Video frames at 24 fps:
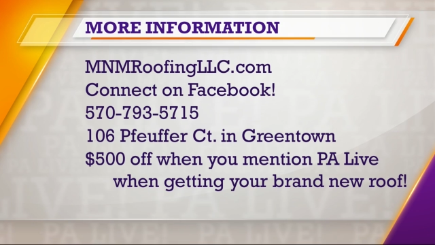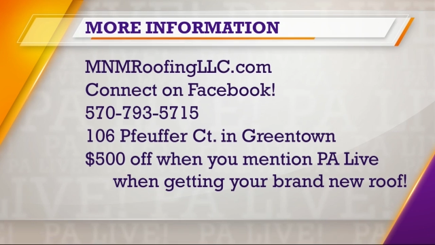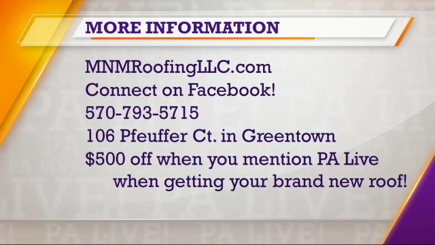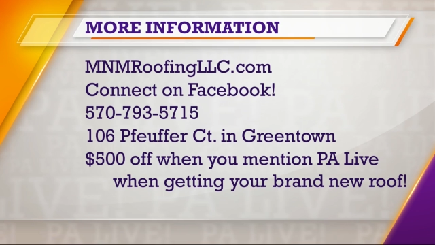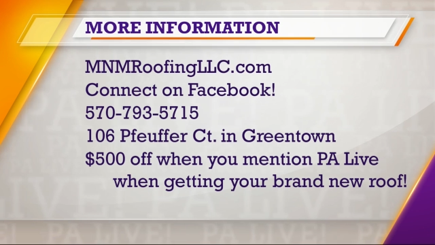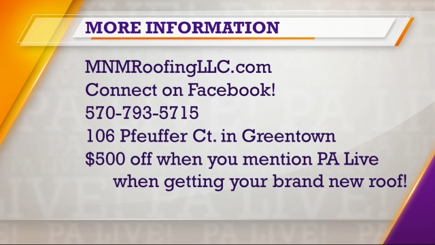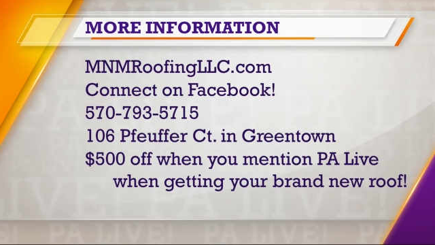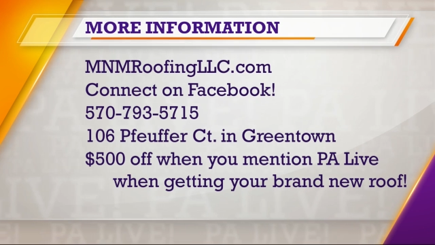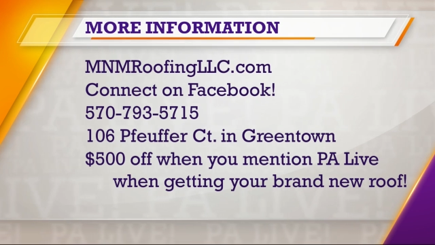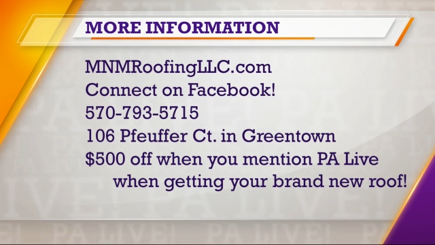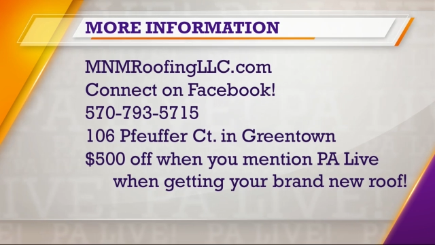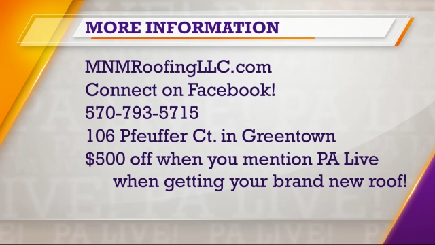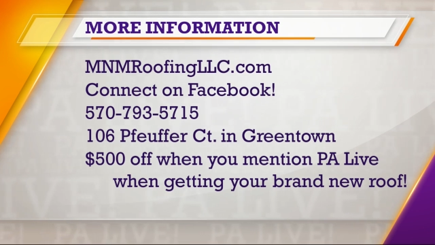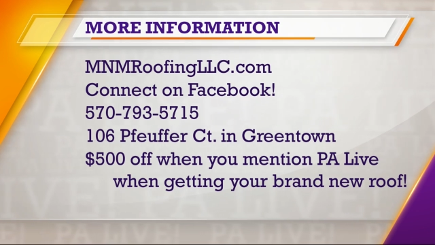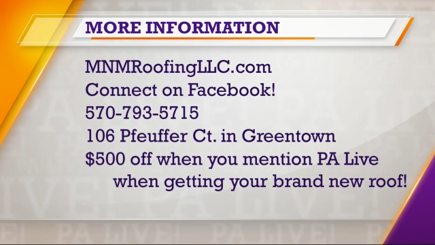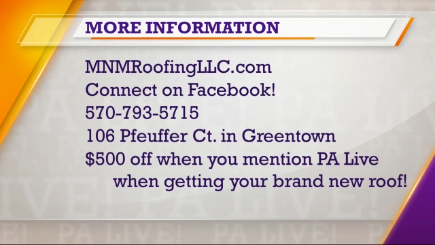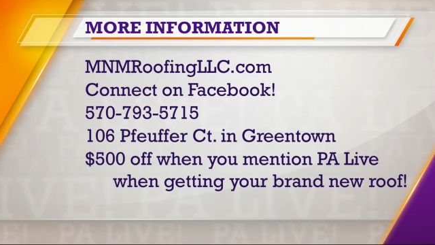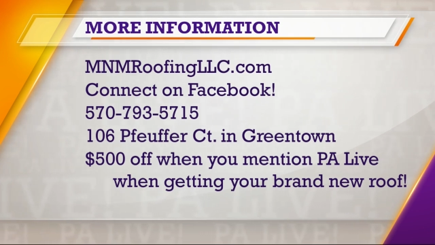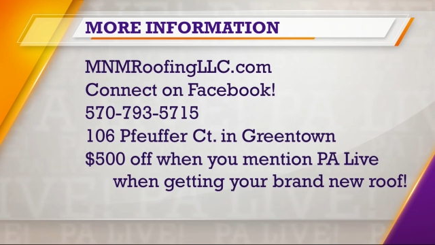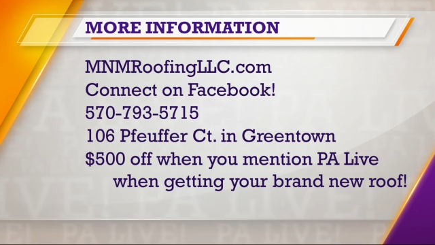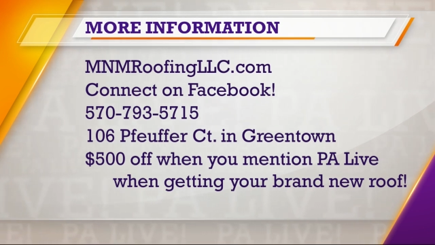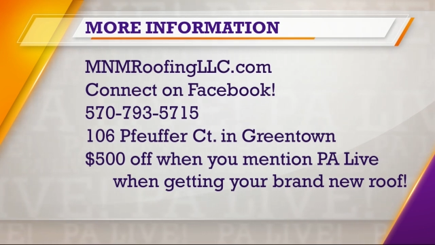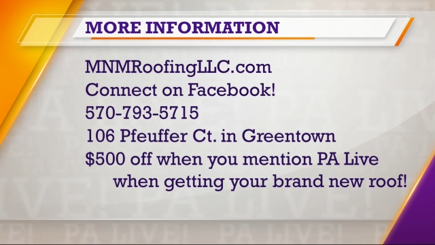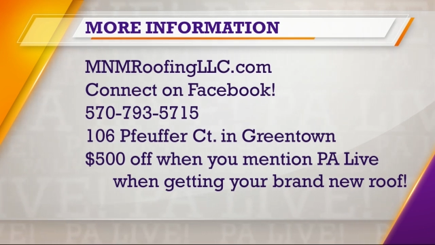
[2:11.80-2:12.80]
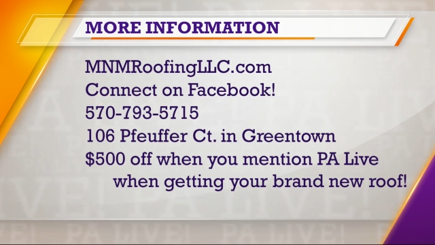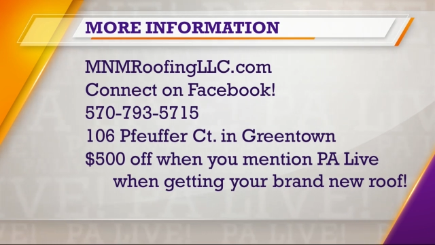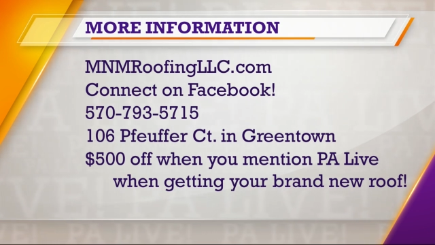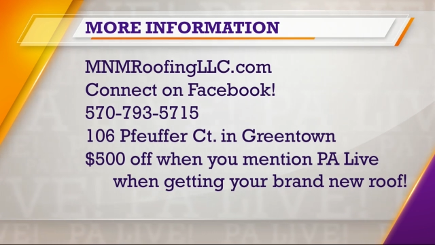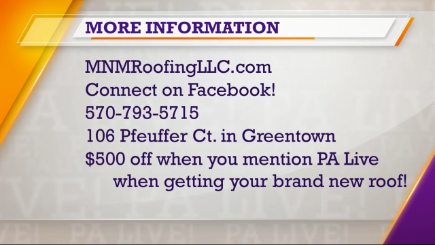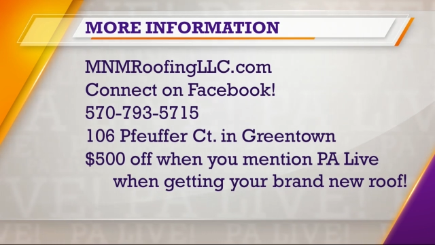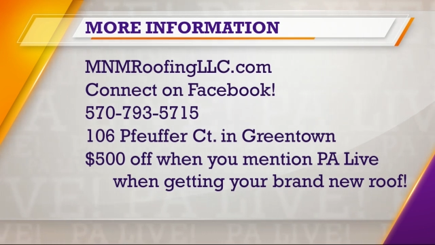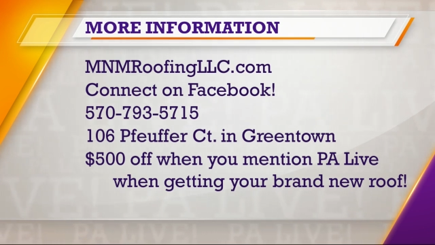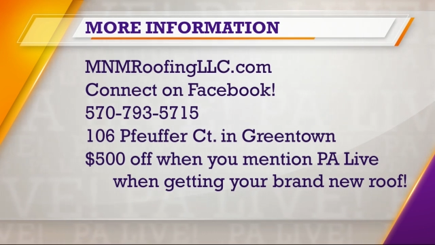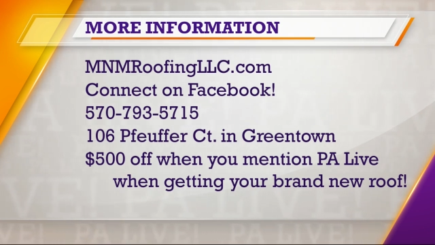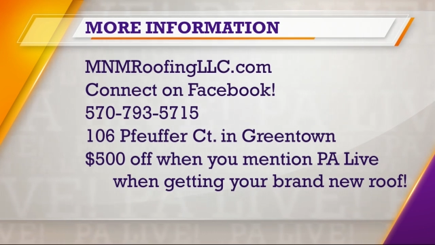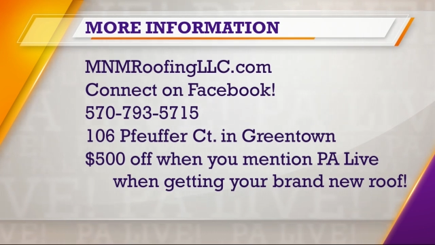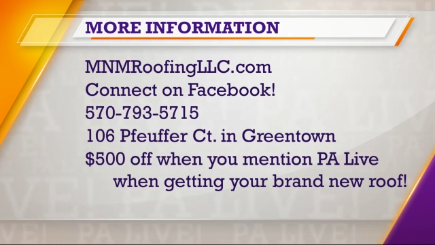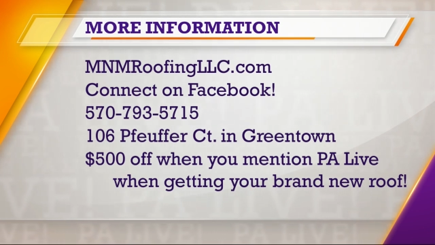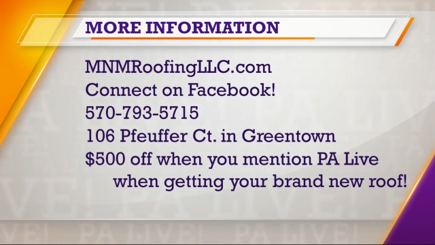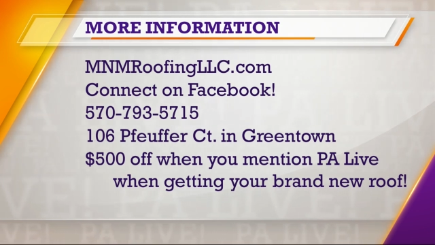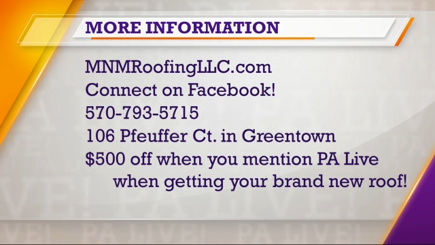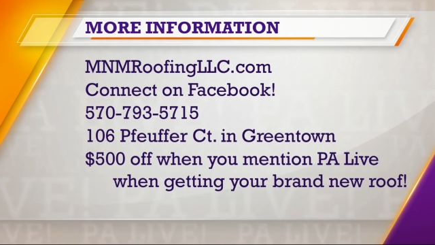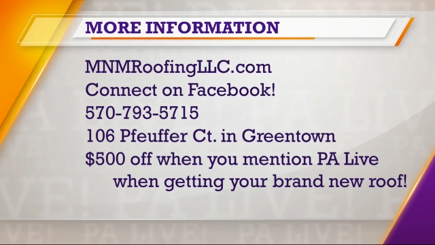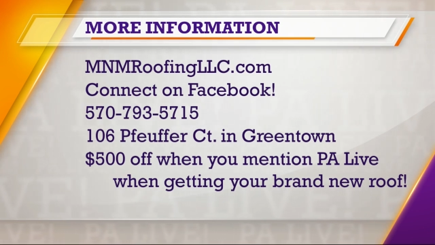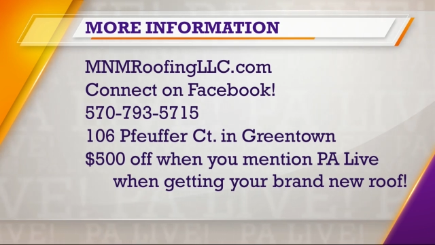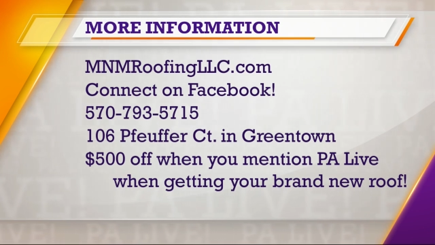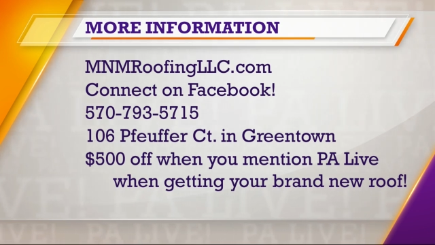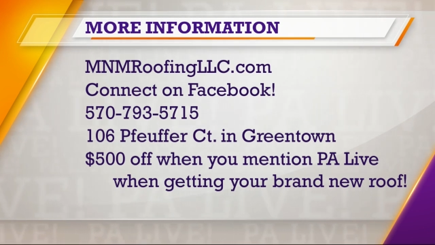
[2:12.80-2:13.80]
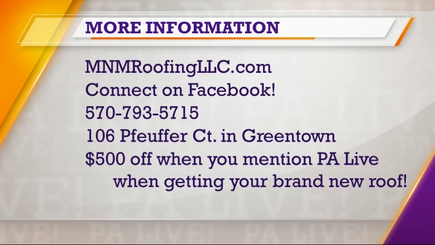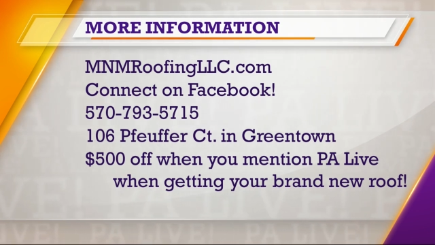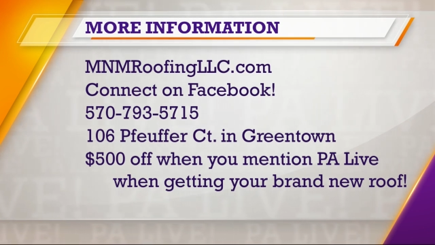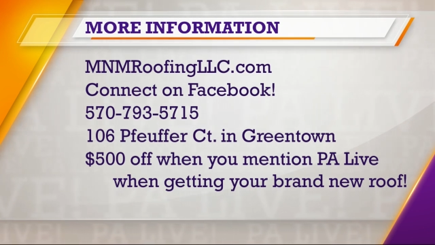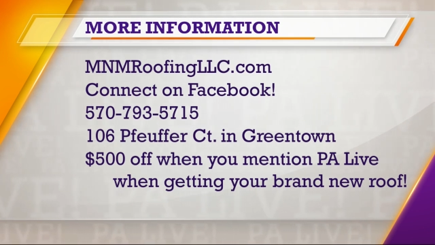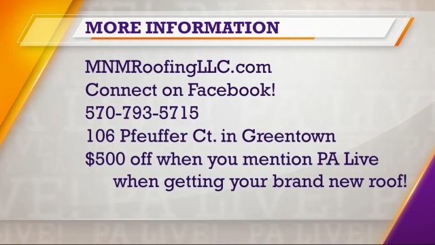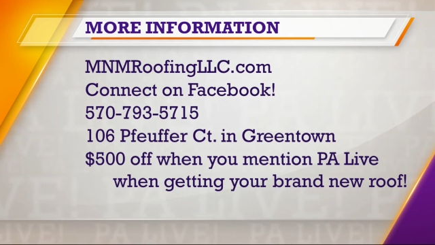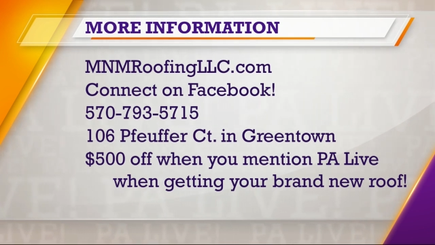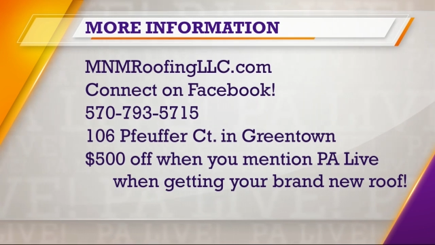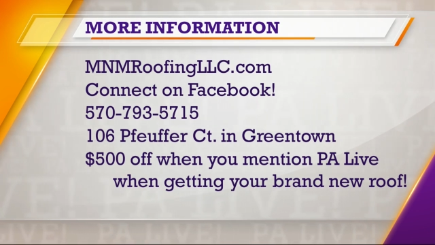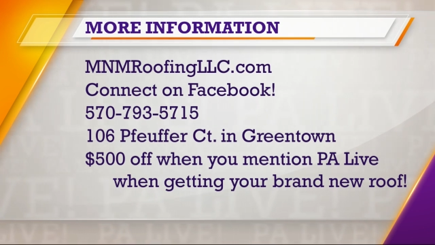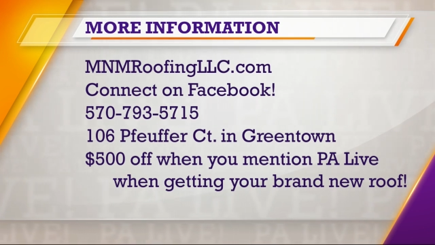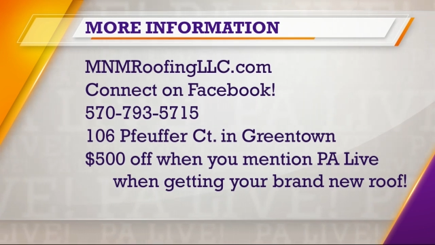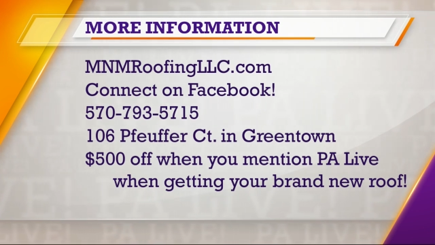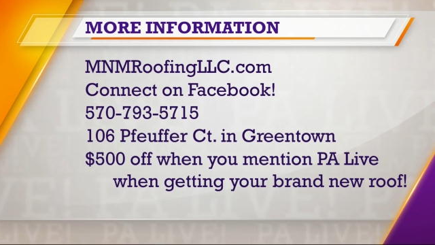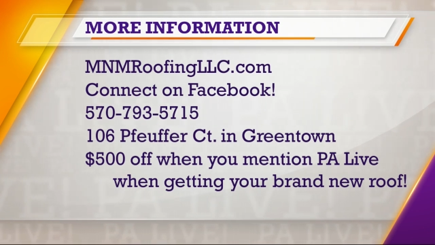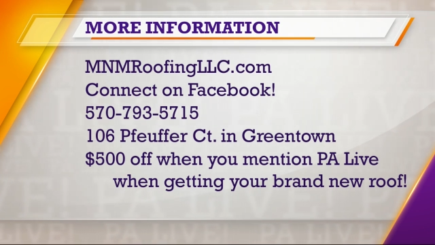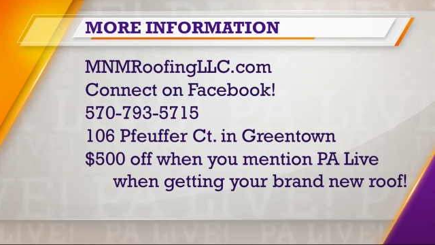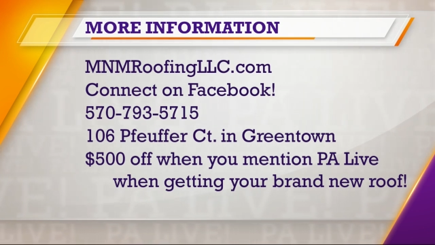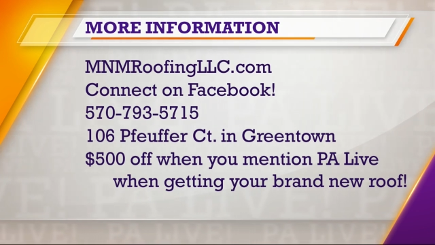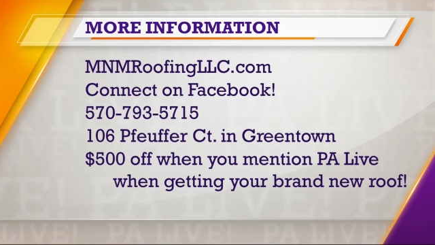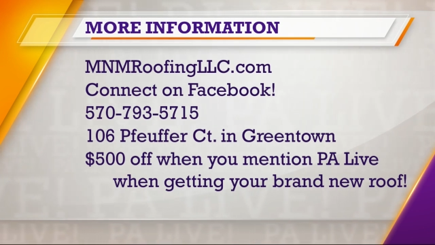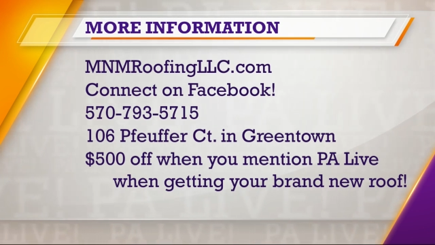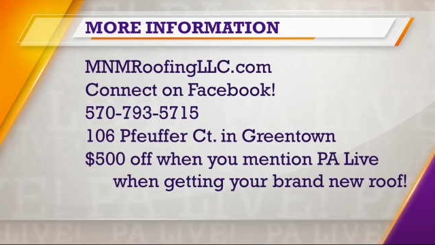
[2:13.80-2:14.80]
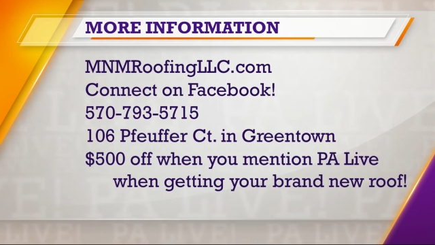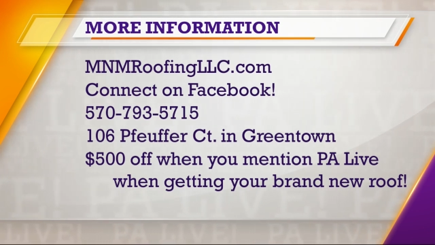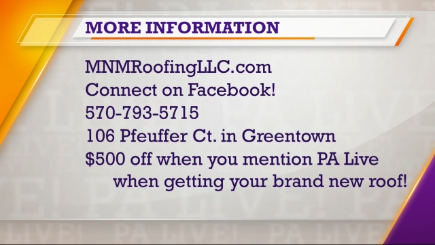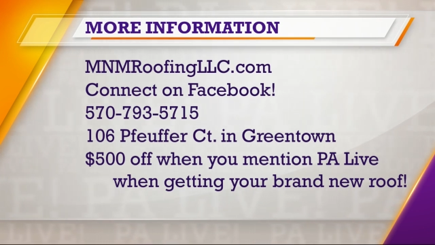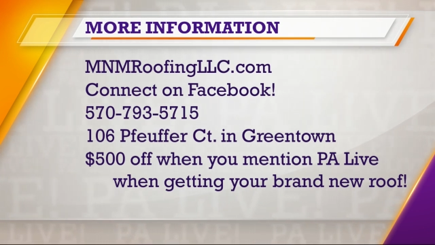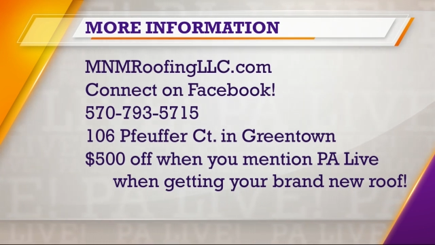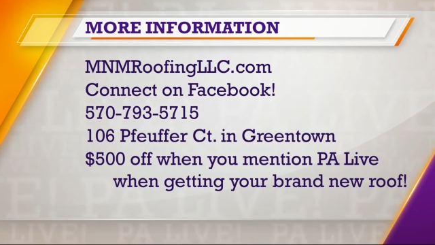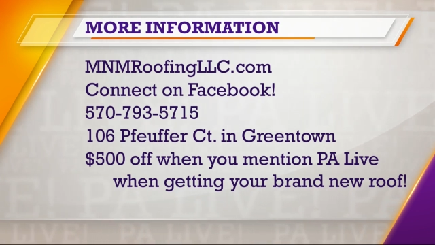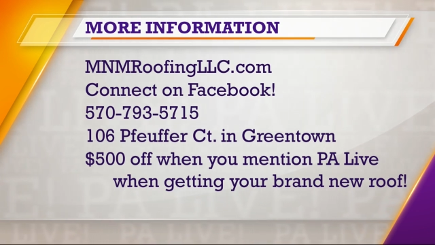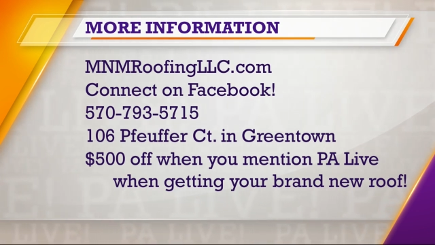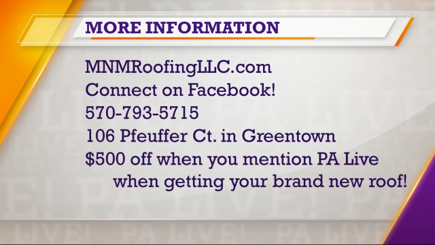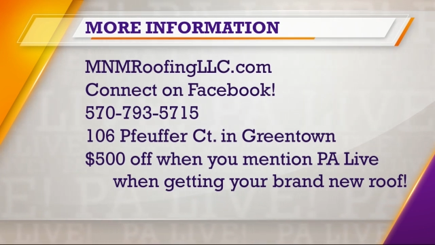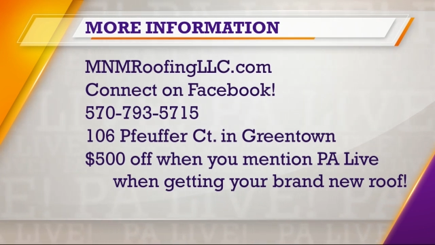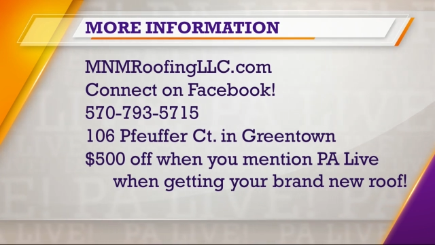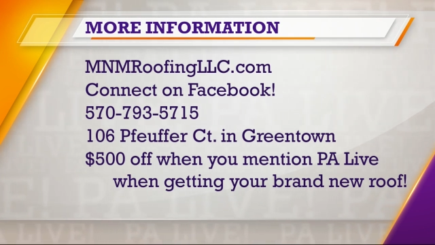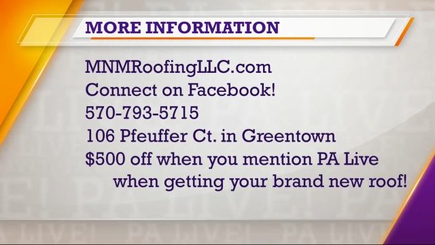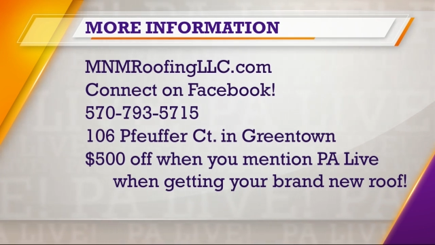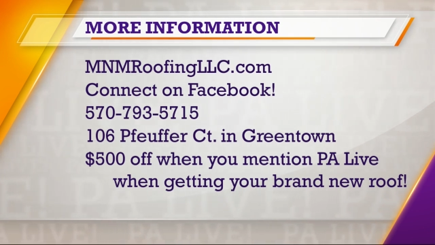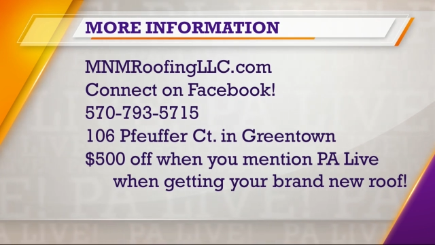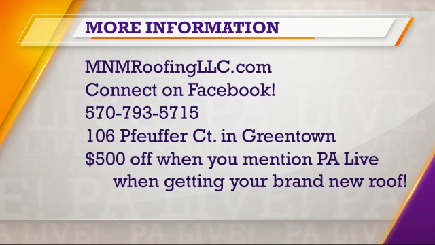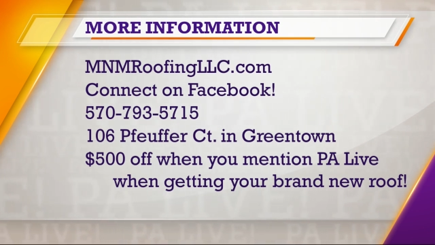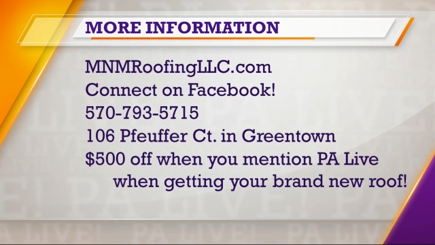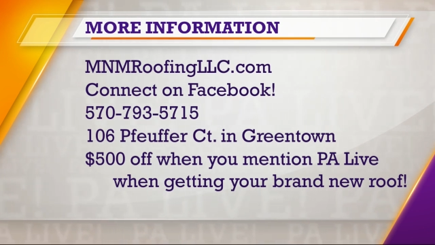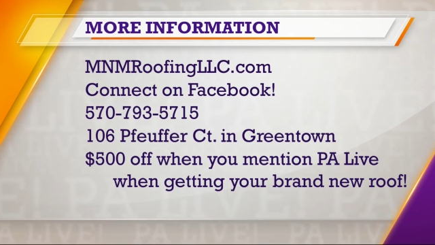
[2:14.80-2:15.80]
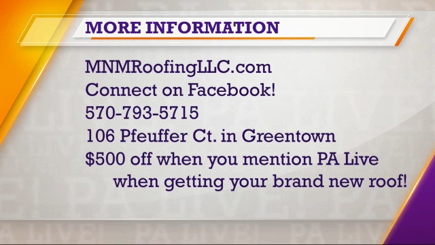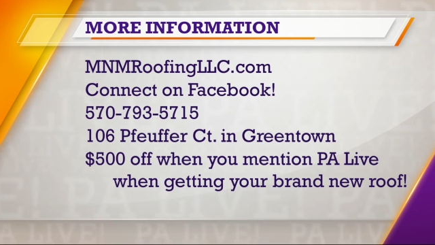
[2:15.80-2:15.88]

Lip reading: [unreadable: no face in view]